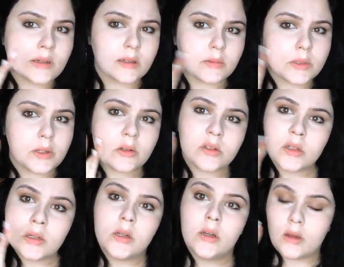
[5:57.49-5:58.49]
I don't know.
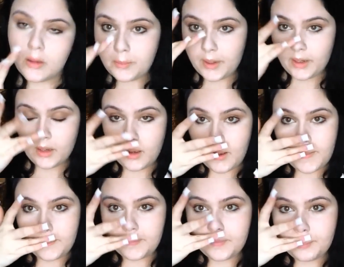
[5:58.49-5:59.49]
But
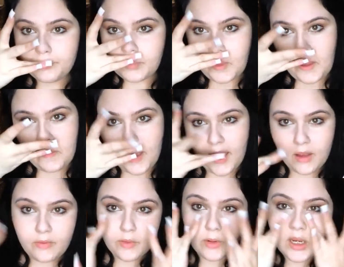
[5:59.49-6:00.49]
I'm
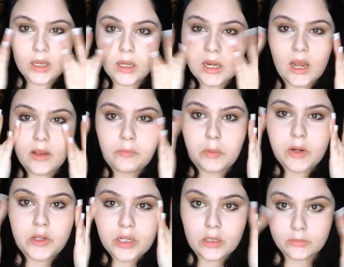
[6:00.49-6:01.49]
half Greek and half
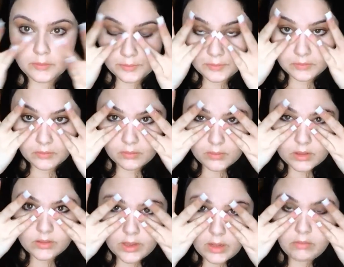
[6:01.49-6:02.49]
Persian,
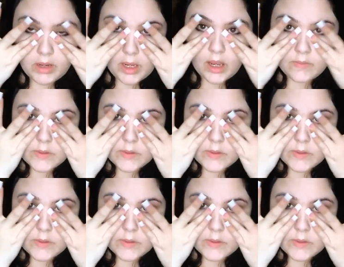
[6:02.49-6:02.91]
so that might